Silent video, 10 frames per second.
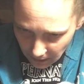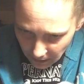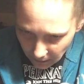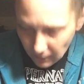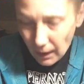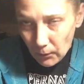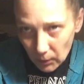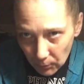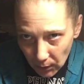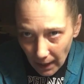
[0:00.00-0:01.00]
and I
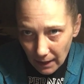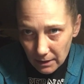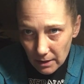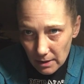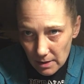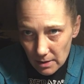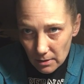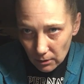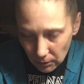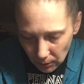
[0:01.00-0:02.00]
would practice
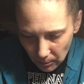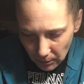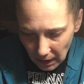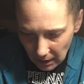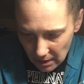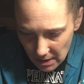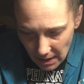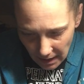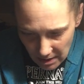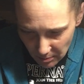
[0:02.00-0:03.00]
the loop because
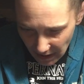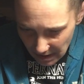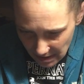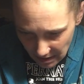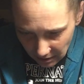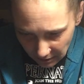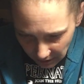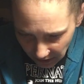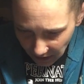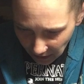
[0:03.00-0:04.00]
that's
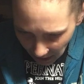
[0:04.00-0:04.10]
basically